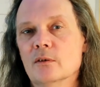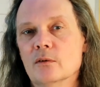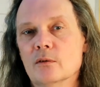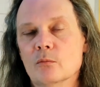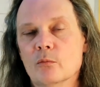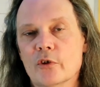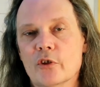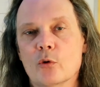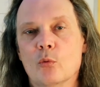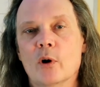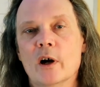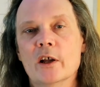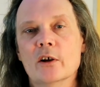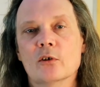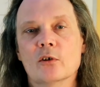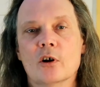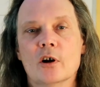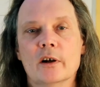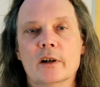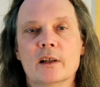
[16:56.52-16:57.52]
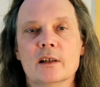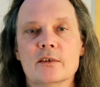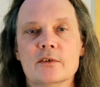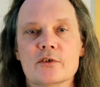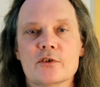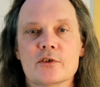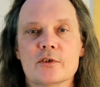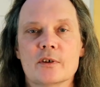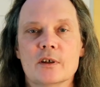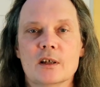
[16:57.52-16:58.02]
with a wider
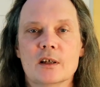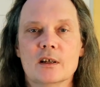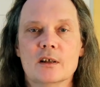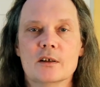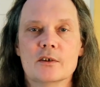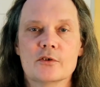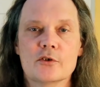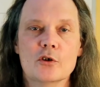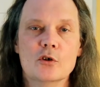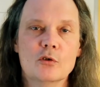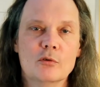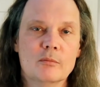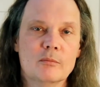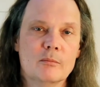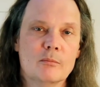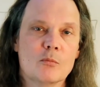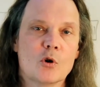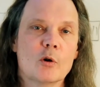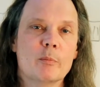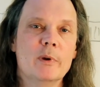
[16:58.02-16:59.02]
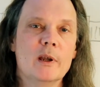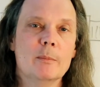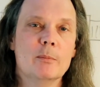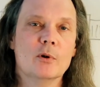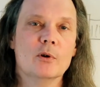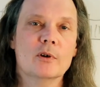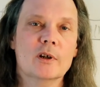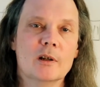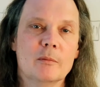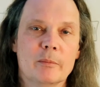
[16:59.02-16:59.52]
audience so more
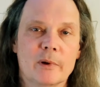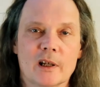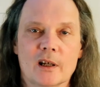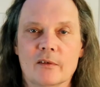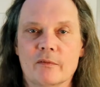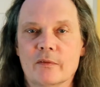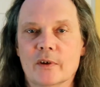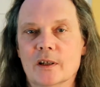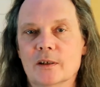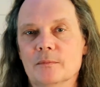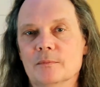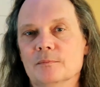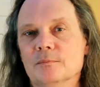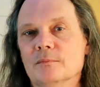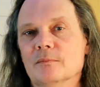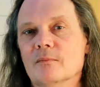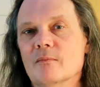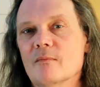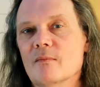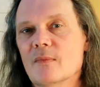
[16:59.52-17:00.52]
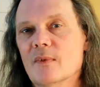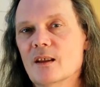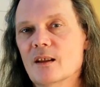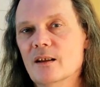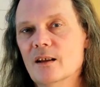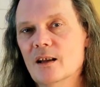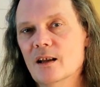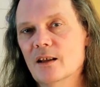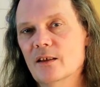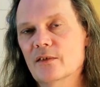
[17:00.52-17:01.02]
people can benefit.
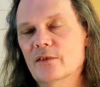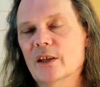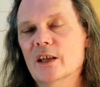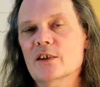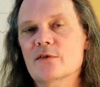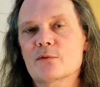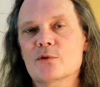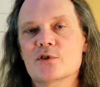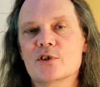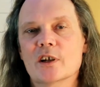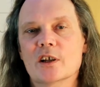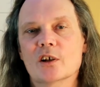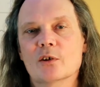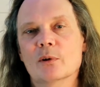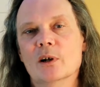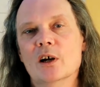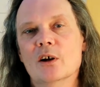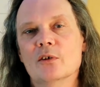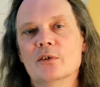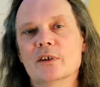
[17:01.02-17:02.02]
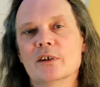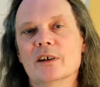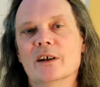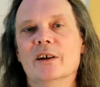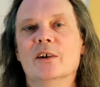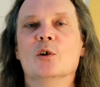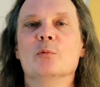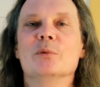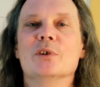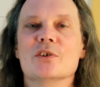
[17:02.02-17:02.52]
Thanks for sticking around. I
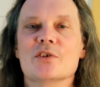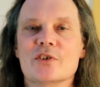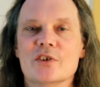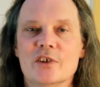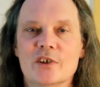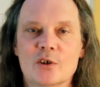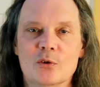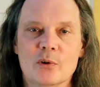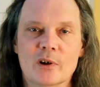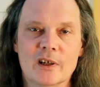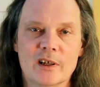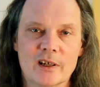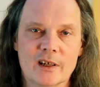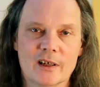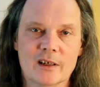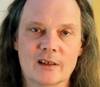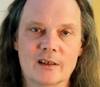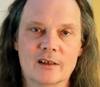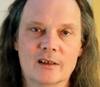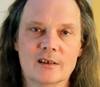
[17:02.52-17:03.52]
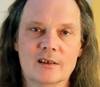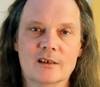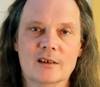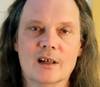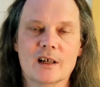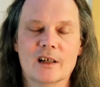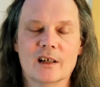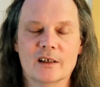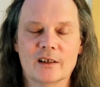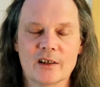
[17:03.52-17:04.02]
hope to see you again
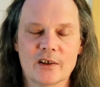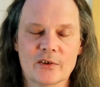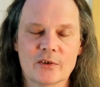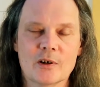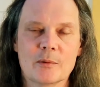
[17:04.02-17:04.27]
on another